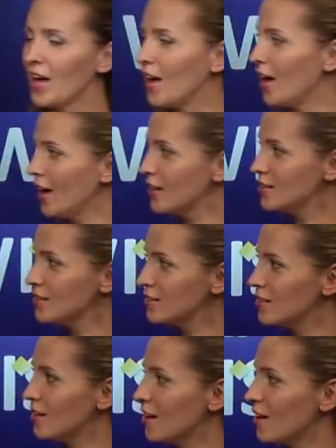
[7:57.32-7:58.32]
And
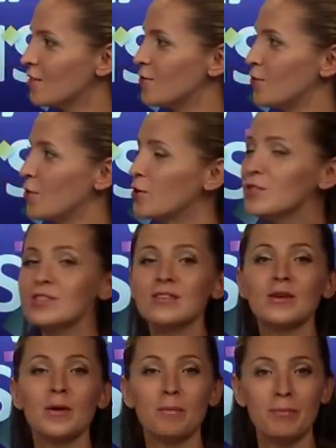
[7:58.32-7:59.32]
the first
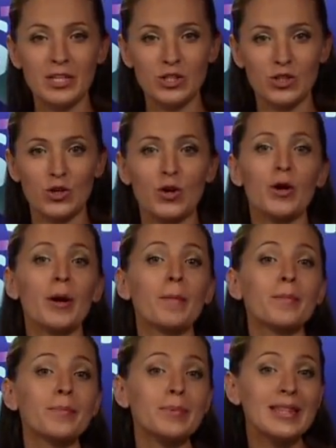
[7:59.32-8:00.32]
picture,
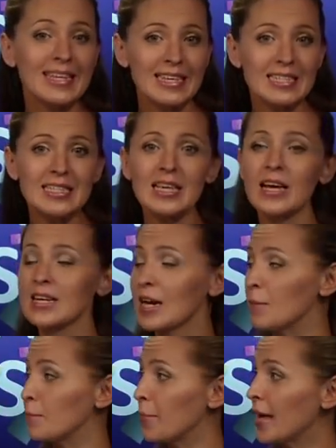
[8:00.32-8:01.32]
please
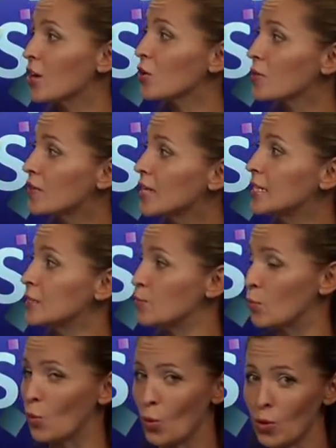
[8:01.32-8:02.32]
compare these
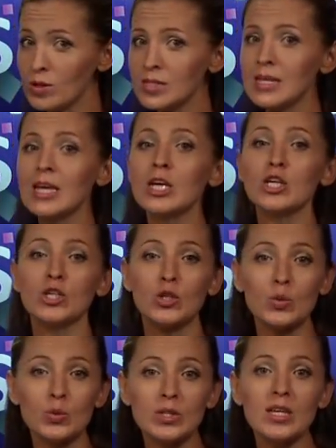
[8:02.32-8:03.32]
balls
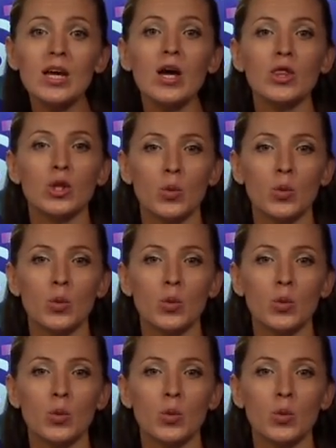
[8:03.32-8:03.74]
using the